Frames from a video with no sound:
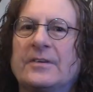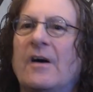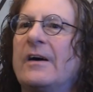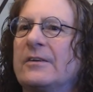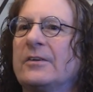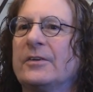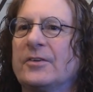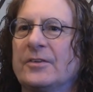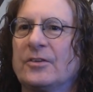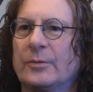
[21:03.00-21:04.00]
Donald
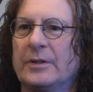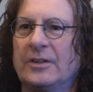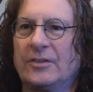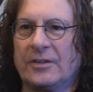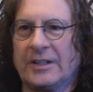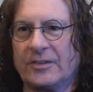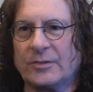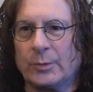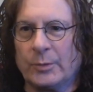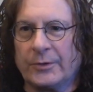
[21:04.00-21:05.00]
is into it. He's the
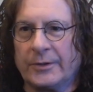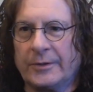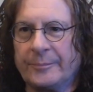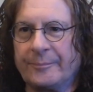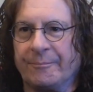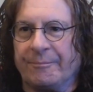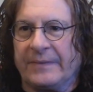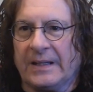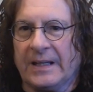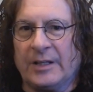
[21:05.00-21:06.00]
next older. Yeah.
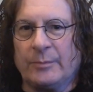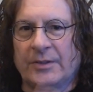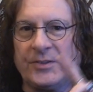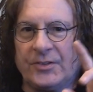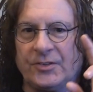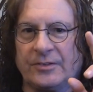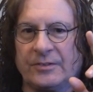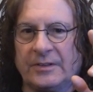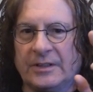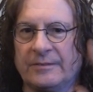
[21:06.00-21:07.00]
And my
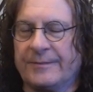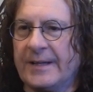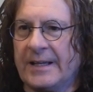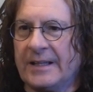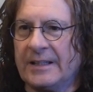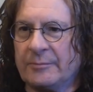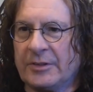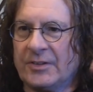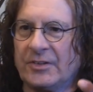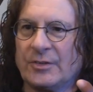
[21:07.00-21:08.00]
sister Yvette and my
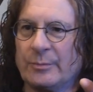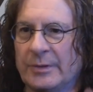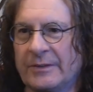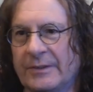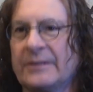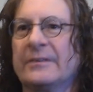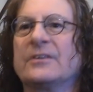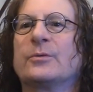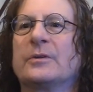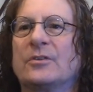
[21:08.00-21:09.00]
sister Mary are
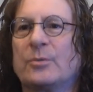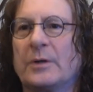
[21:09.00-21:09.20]
into it as